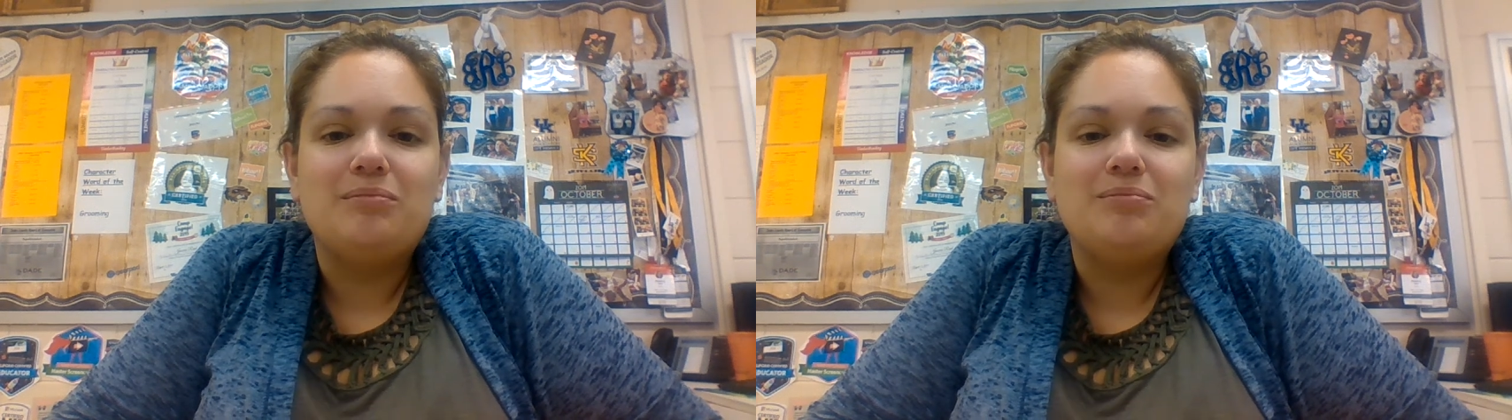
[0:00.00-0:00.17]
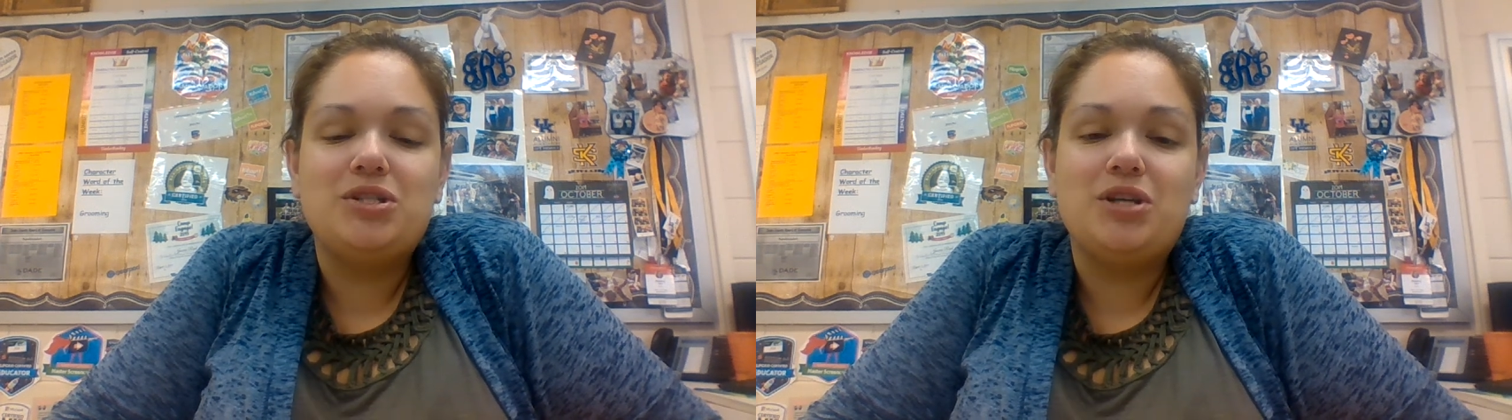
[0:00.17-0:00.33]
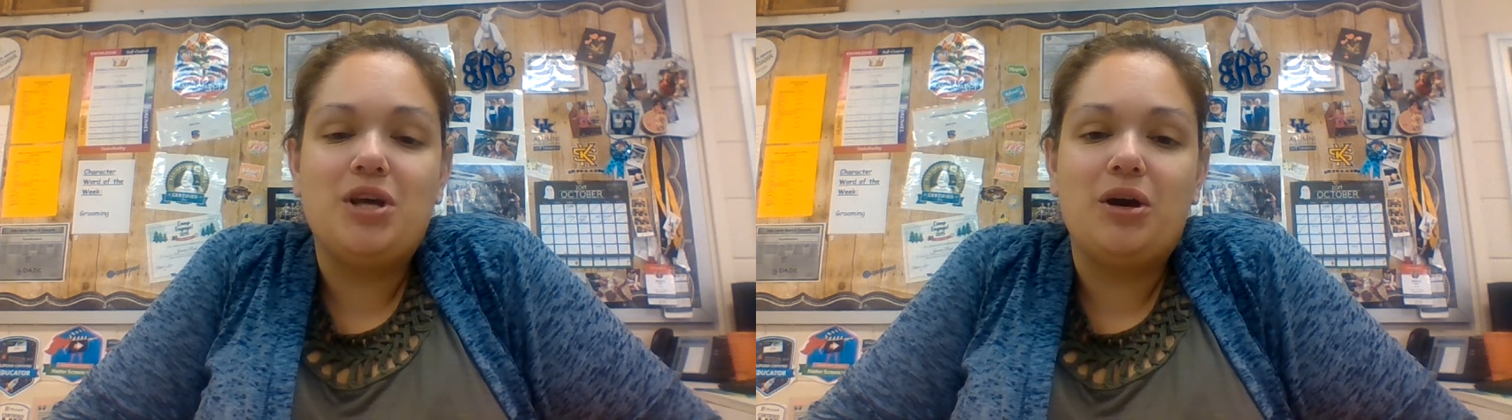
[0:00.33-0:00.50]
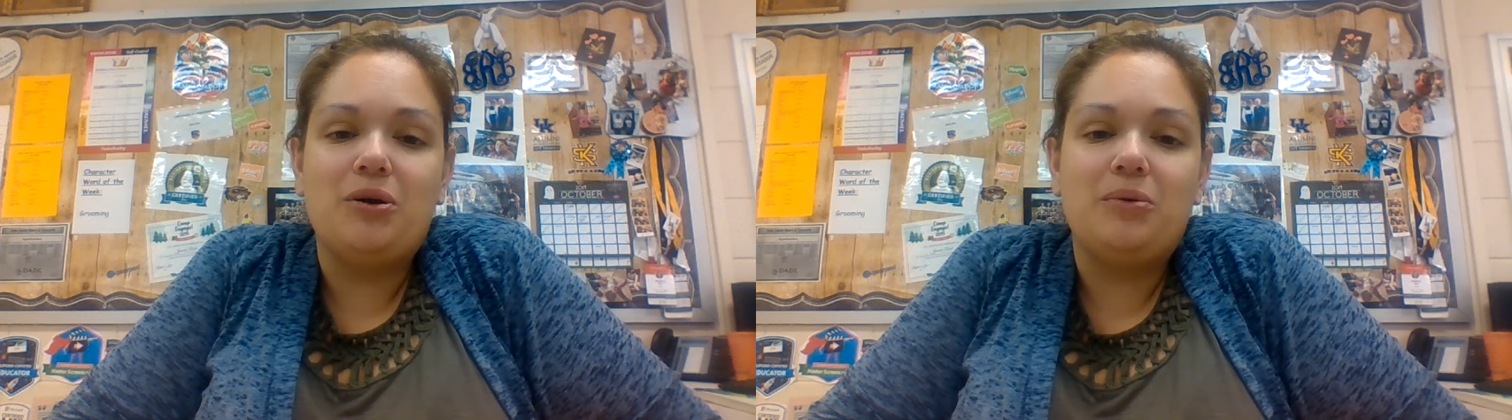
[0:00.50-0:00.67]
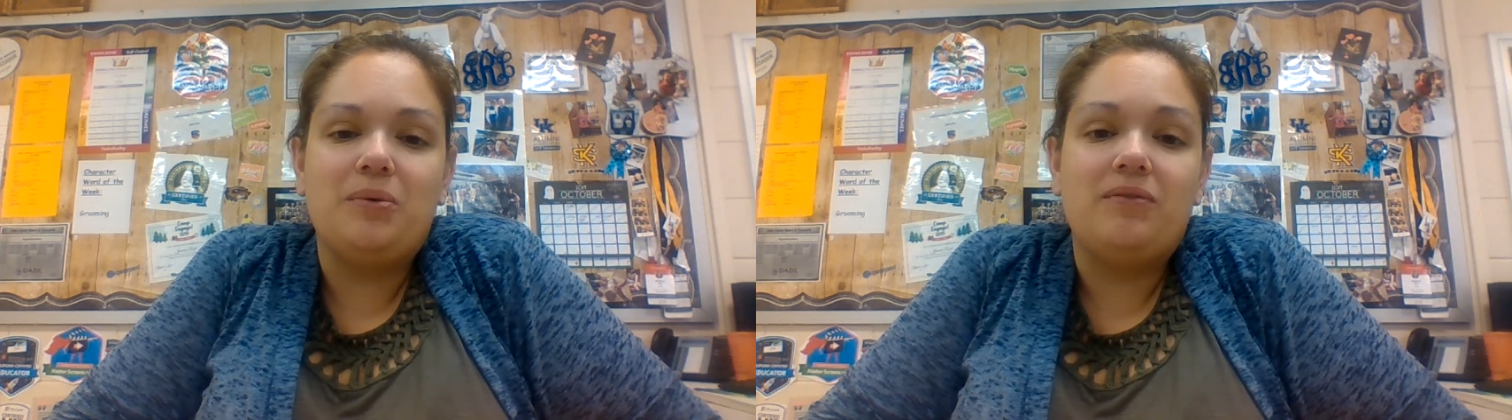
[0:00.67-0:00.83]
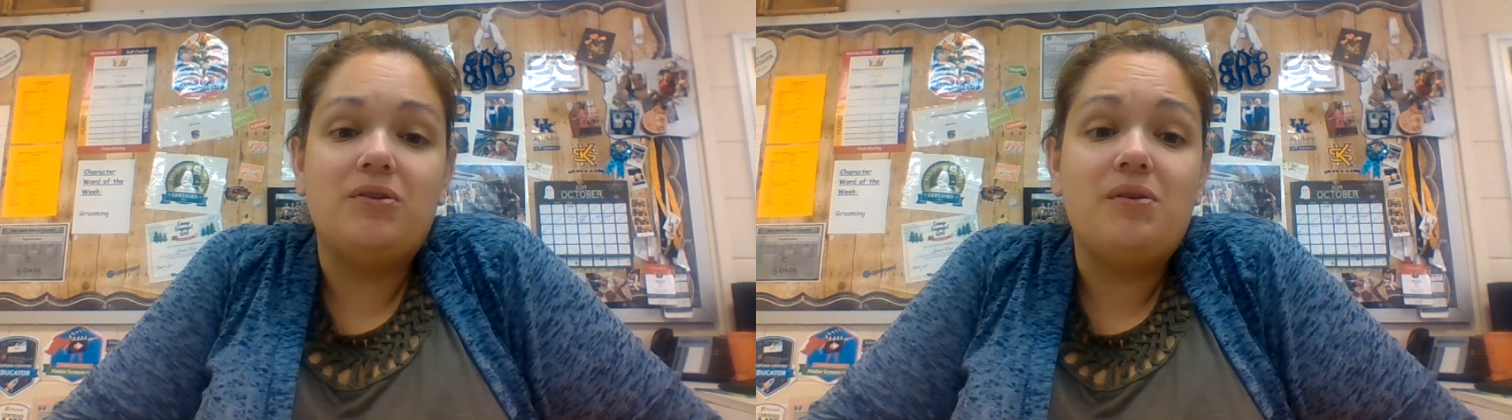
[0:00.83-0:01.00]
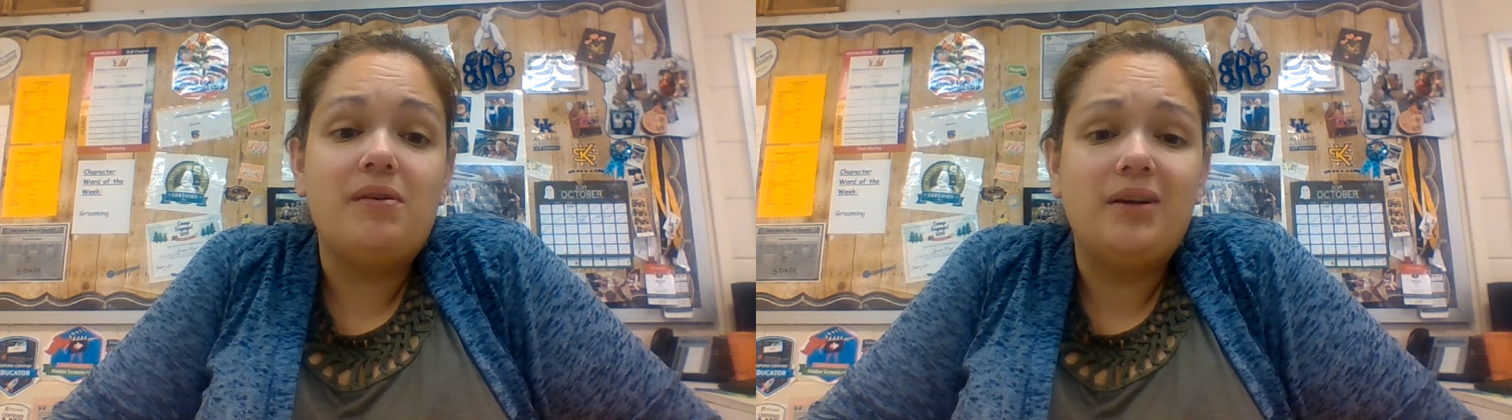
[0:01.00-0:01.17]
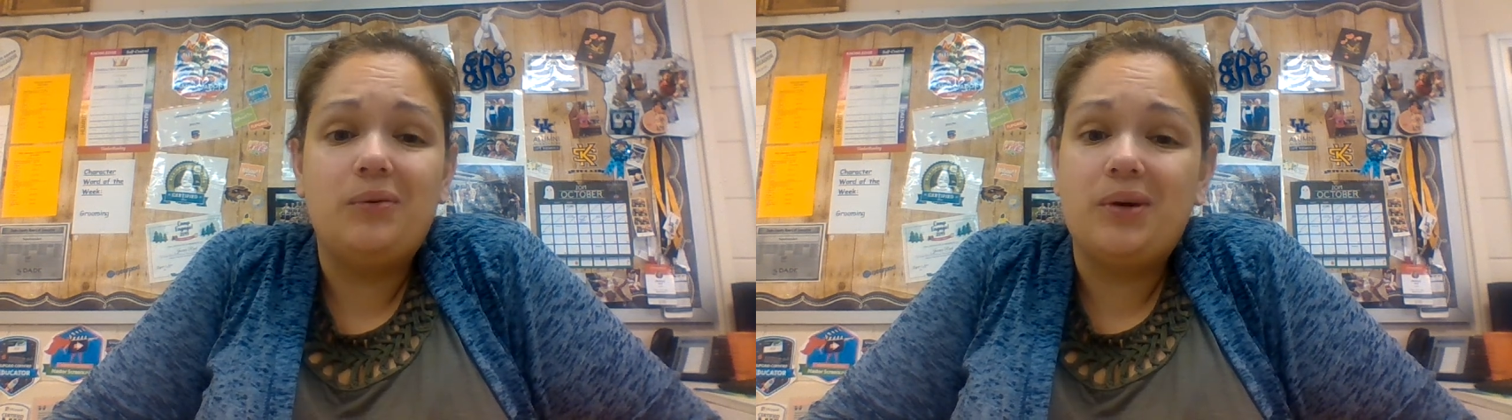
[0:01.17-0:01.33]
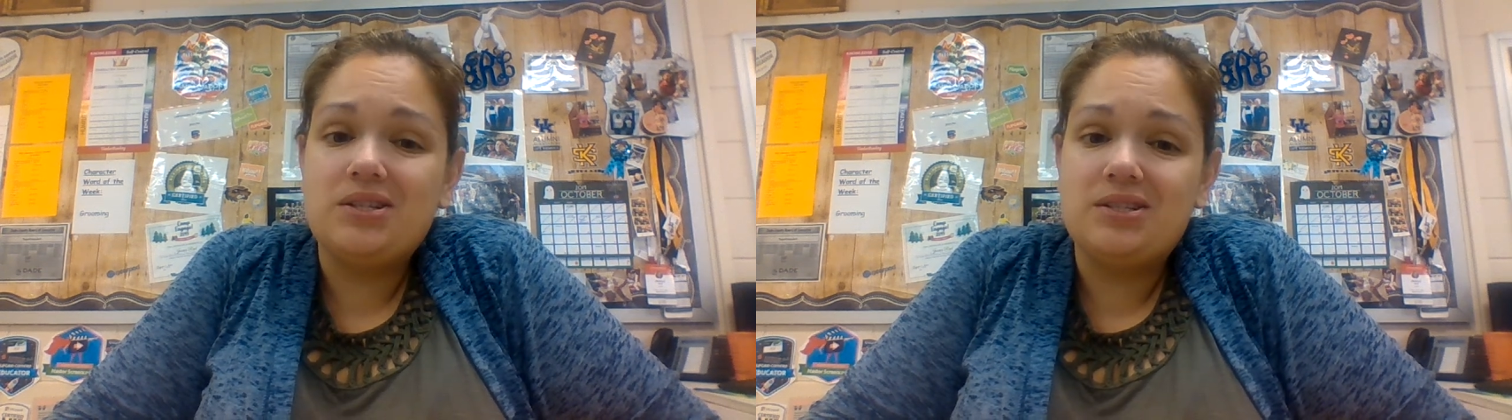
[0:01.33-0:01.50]
So if you have any
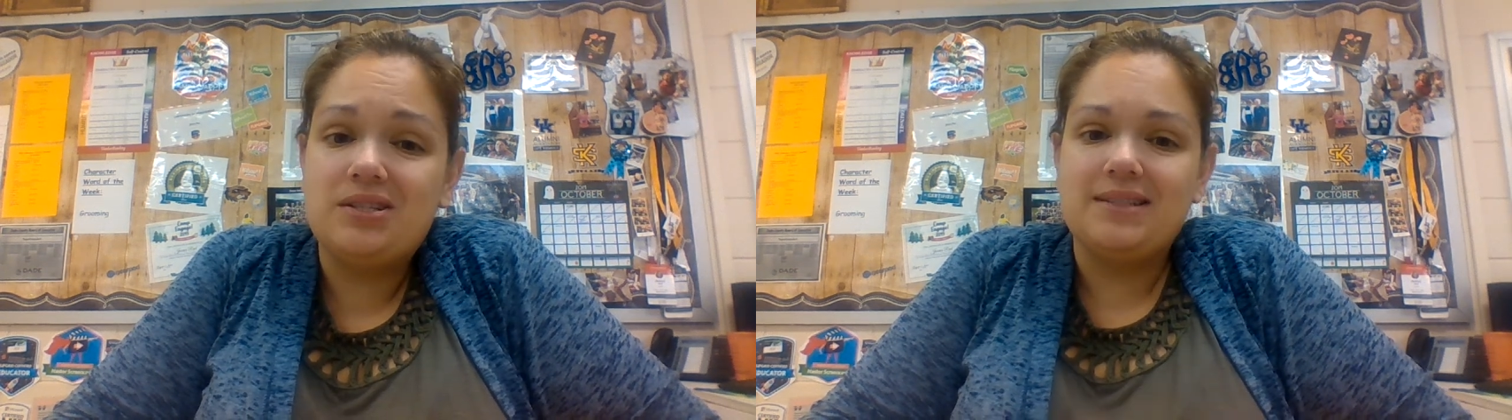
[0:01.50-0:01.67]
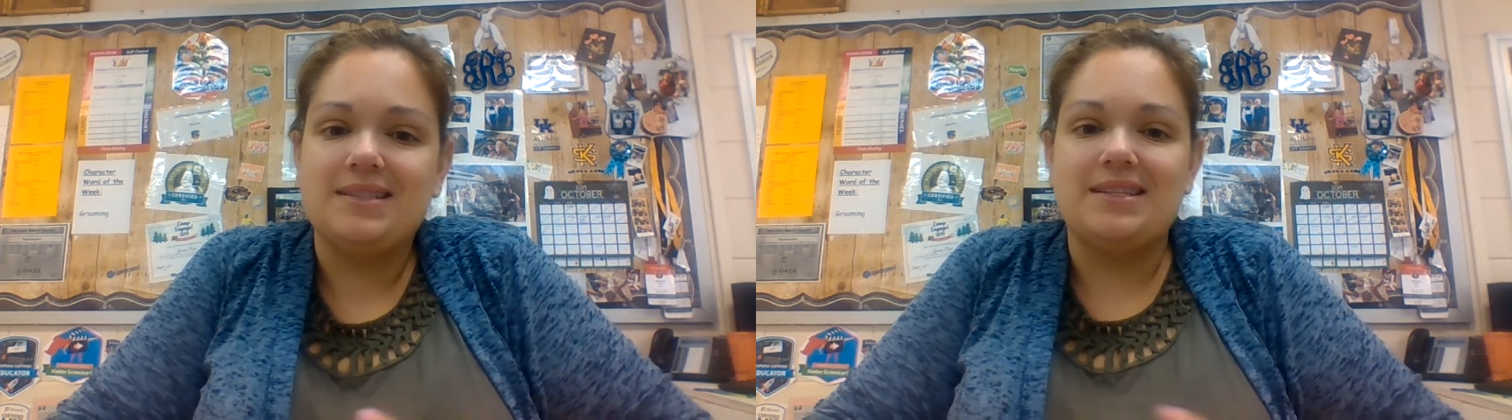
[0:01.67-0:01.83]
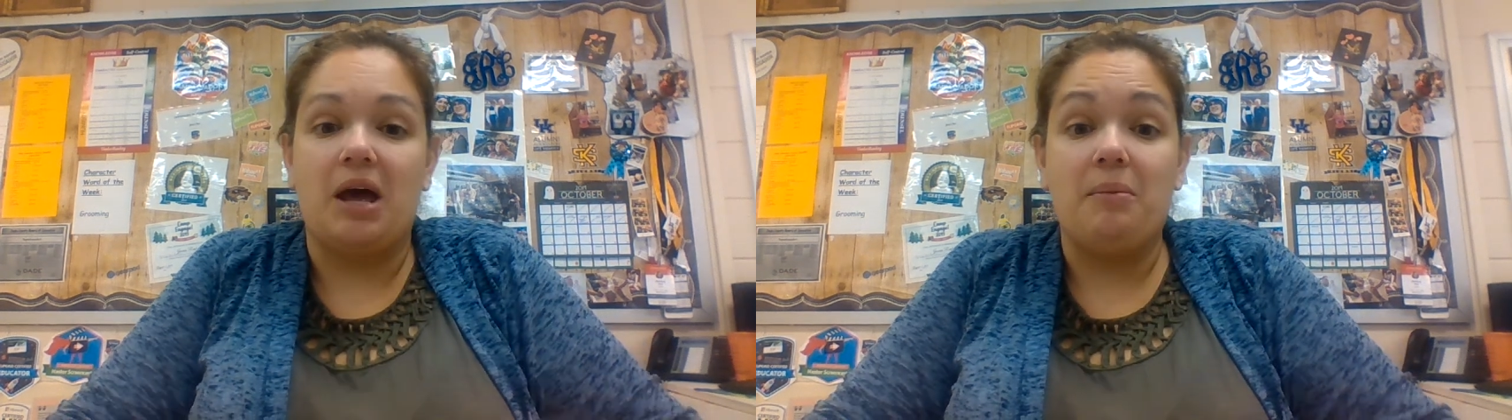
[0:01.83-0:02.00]
questions